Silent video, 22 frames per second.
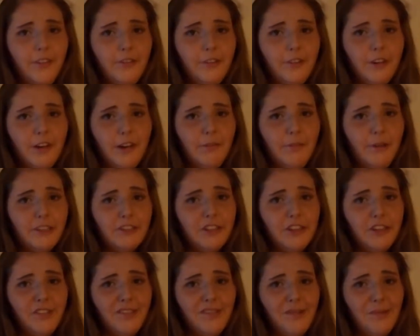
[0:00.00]
If you did, make
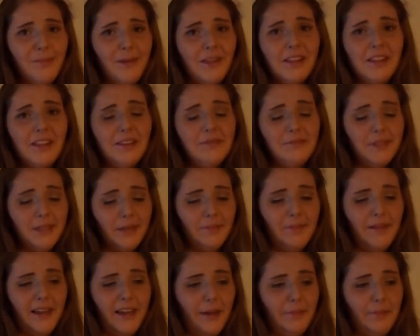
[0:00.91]
sure you give it a big thumbs up
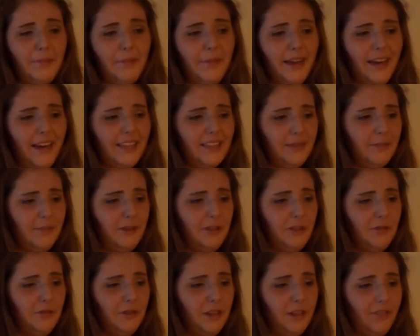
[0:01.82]
like I put my hands up way
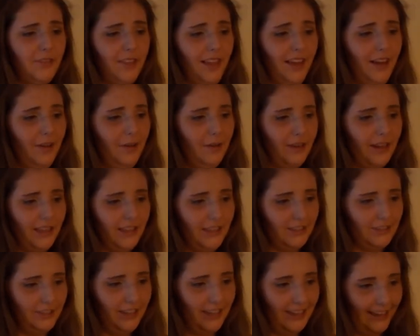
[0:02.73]
too early for that. Okay,
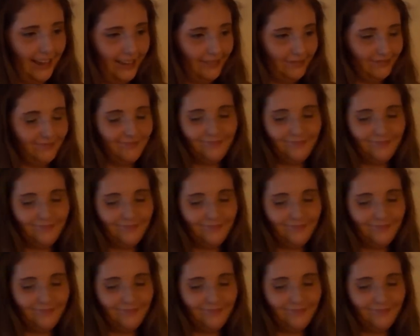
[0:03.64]
let's try it again.